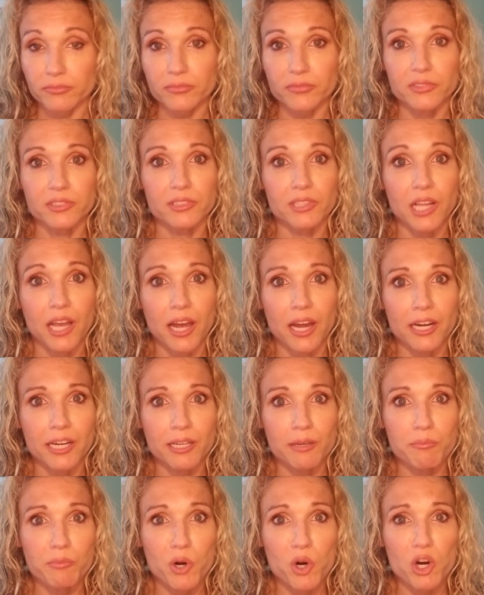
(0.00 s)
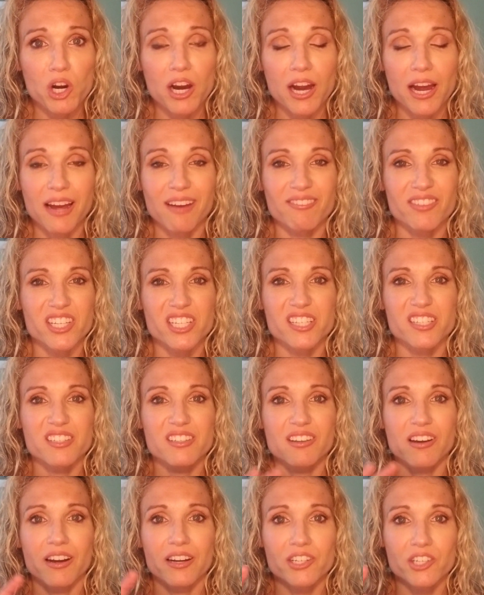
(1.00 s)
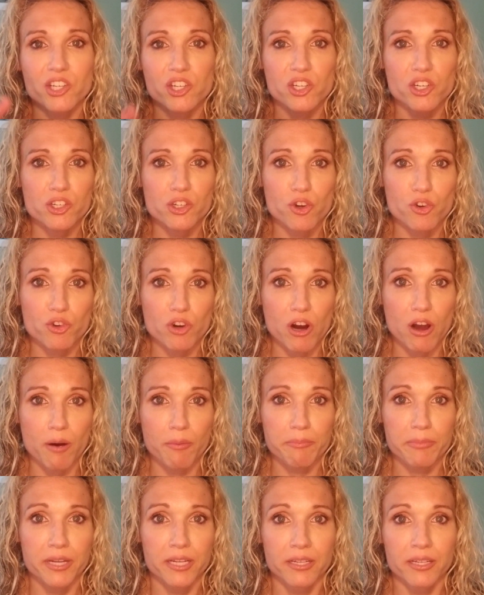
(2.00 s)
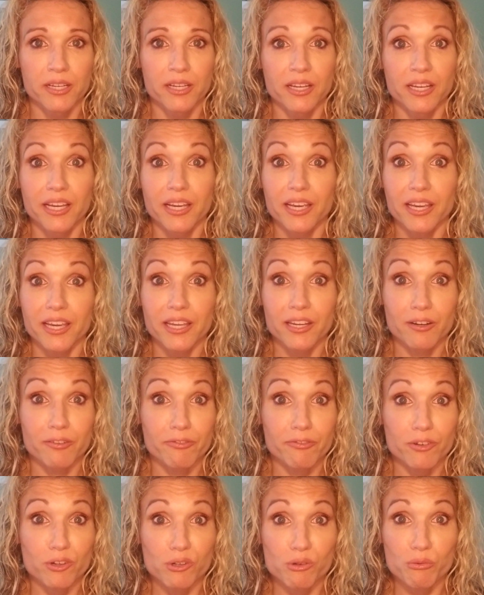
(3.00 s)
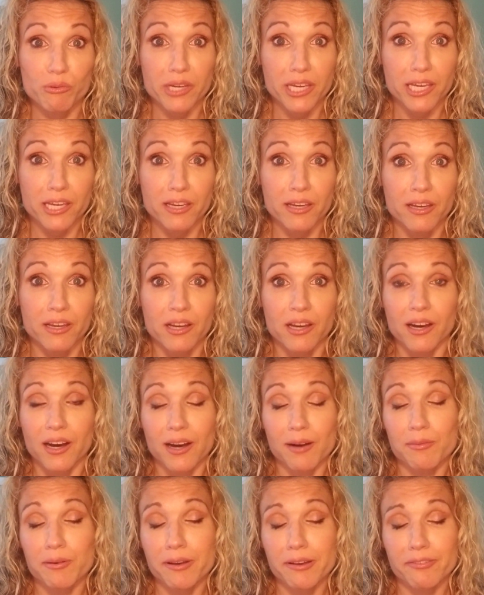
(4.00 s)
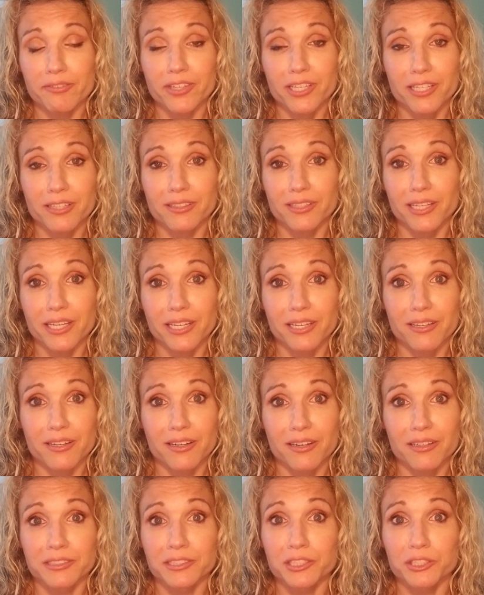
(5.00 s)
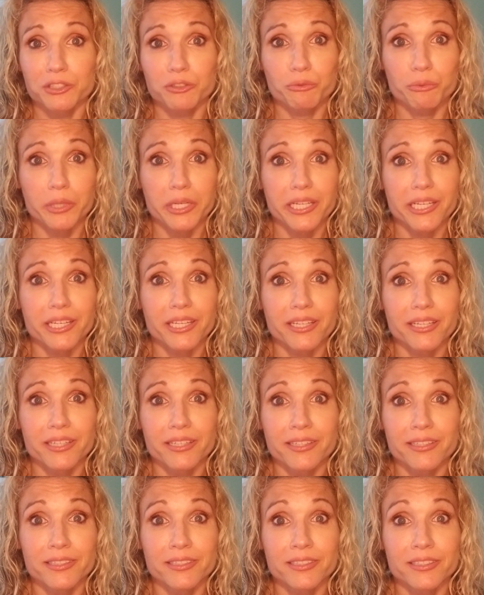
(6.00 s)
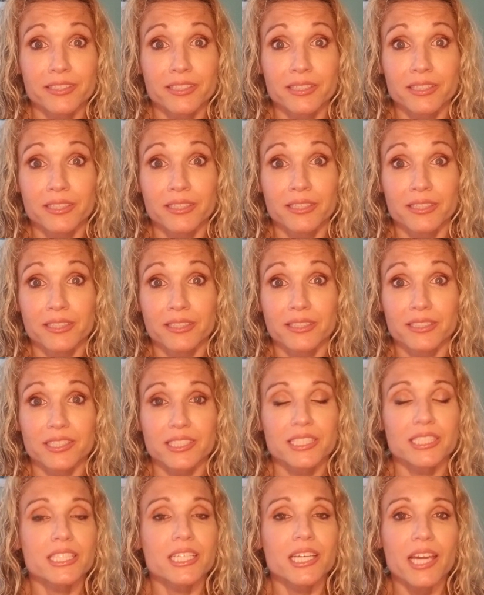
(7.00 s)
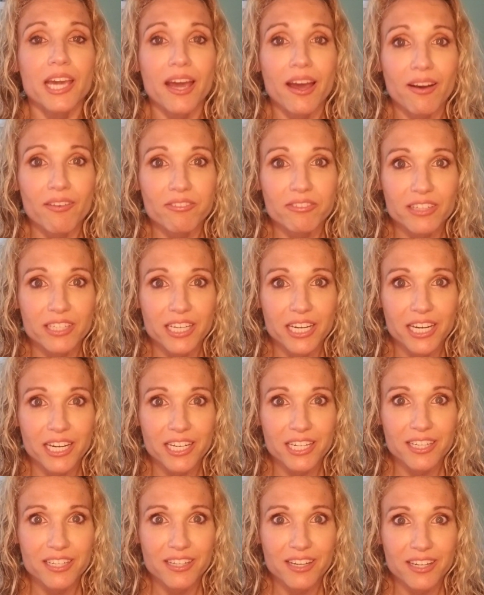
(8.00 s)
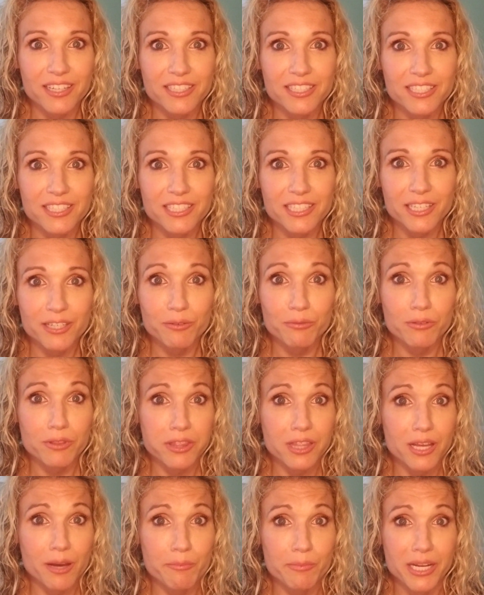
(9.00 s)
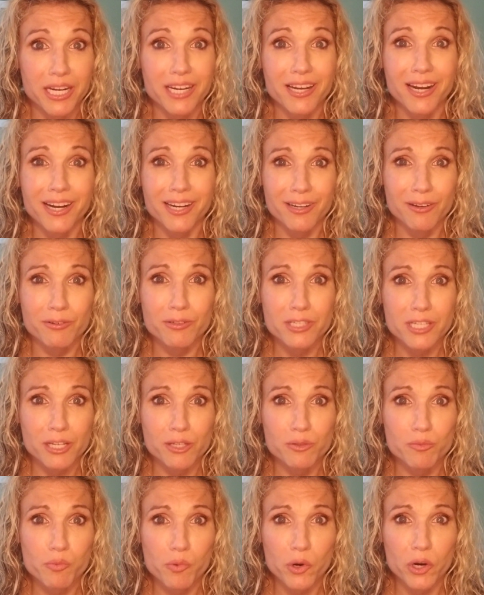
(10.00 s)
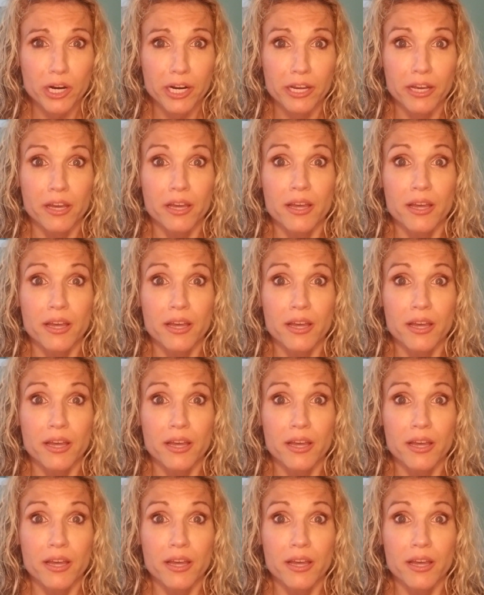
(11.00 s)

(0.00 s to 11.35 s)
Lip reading: Not anymore. I haven't touched a drop in a full week. I'm having, like, unsweetened, decaffeinated iced tea with lemon. I know it sounds boring.